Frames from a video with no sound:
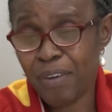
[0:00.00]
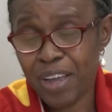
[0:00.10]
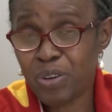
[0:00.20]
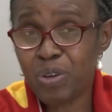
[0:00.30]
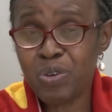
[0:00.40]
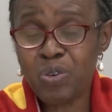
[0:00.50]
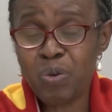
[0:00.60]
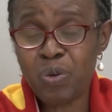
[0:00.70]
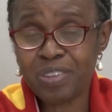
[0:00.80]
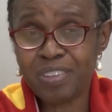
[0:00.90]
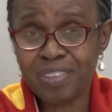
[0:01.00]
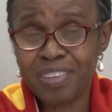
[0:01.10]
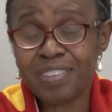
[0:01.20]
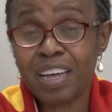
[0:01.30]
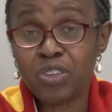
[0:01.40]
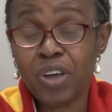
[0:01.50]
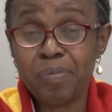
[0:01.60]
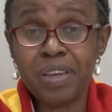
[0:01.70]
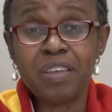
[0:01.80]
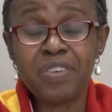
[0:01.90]
I don't know what it is that you are
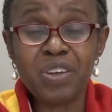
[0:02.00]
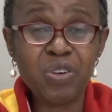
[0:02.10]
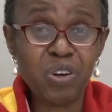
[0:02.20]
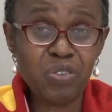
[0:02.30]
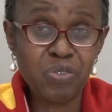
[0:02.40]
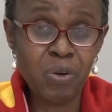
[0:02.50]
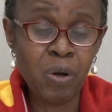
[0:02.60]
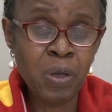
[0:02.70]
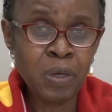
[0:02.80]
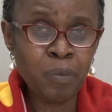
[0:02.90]
believing God for.